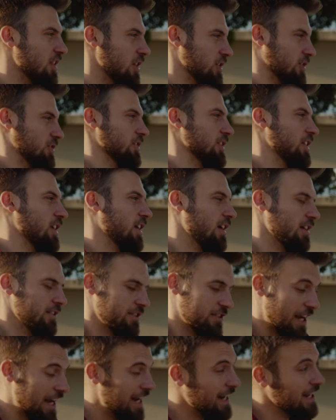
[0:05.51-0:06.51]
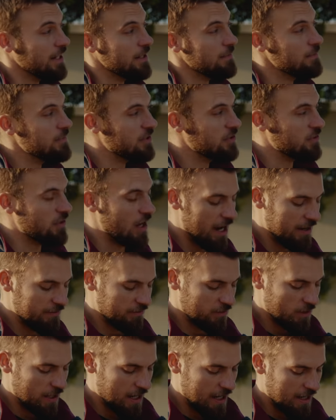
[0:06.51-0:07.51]
luxury cars. Arabs
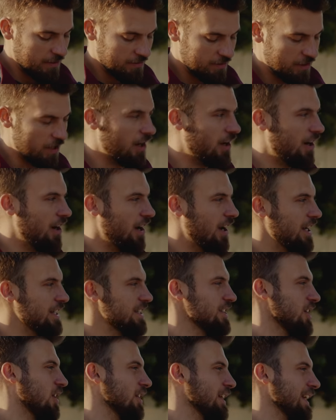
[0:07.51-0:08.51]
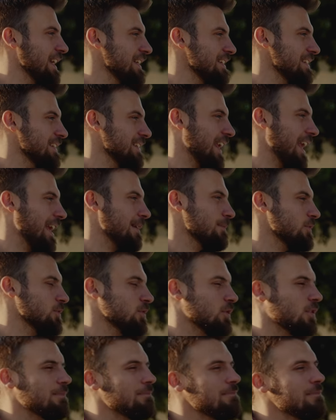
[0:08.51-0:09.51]
drive around on donkeys,
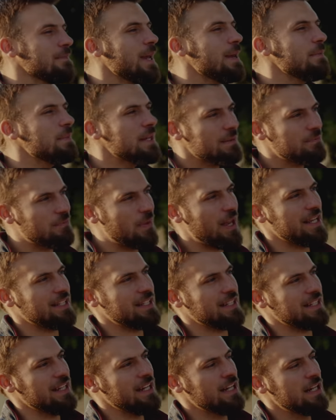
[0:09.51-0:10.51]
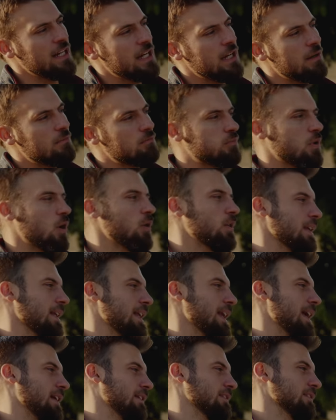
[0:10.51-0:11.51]
camels, or maybe at best, broken
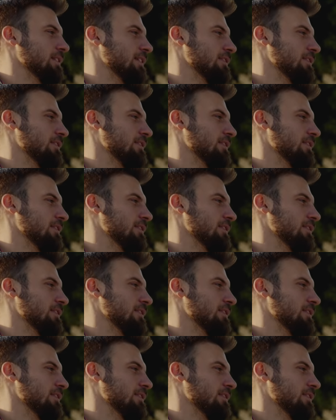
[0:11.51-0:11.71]
down